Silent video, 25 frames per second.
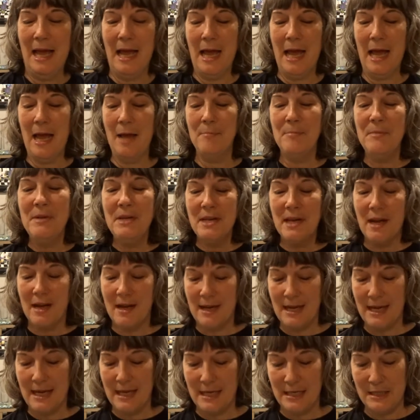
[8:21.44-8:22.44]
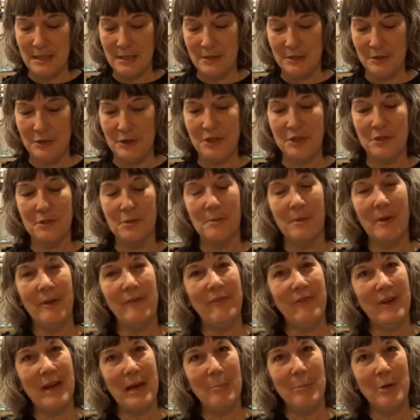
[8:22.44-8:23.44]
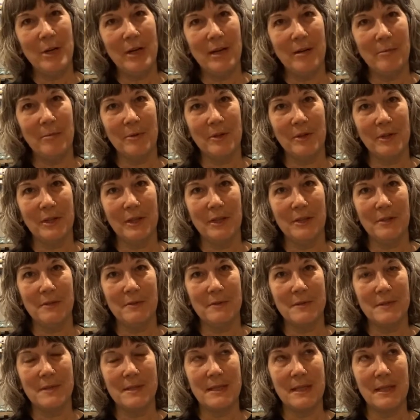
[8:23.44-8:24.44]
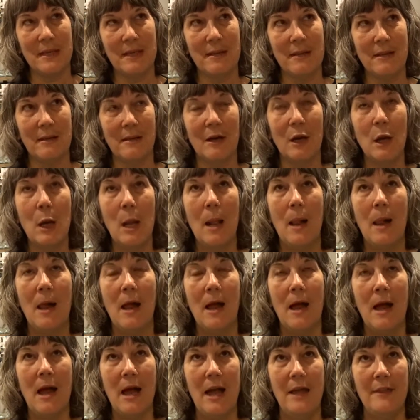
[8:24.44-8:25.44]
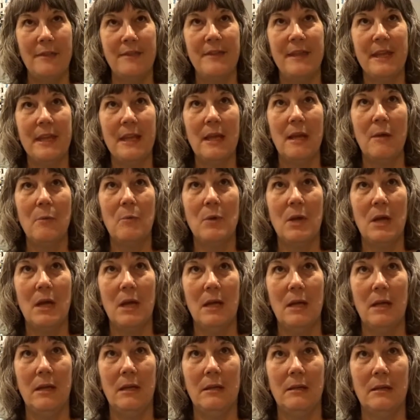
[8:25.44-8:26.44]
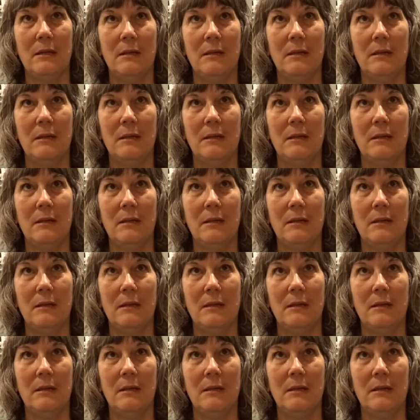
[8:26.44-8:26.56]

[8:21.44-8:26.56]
I'm not sure what fabric I'm going to use either. I think I want